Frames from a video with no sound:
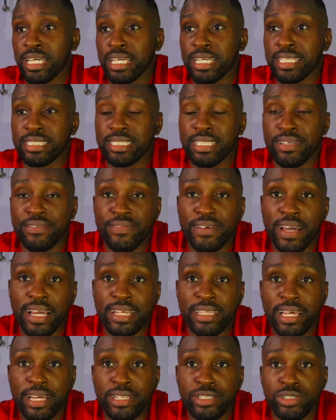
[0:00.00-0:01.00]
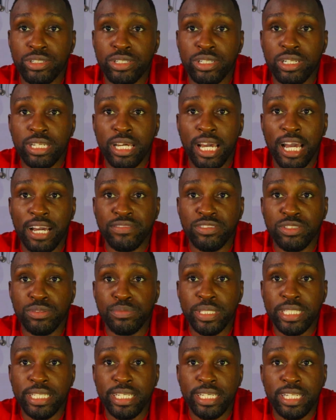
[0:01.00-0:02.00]
is the fact that you're gonna have to
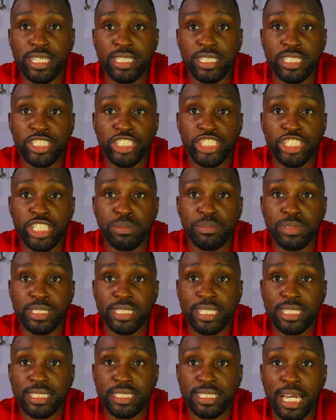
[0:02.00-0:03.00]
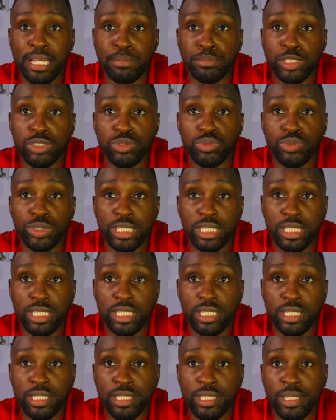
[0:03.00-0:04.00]
be hitting the gym 6 times a
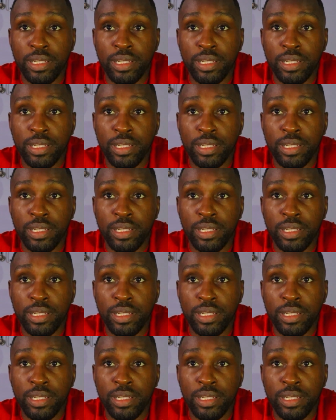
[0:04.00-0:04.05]
week.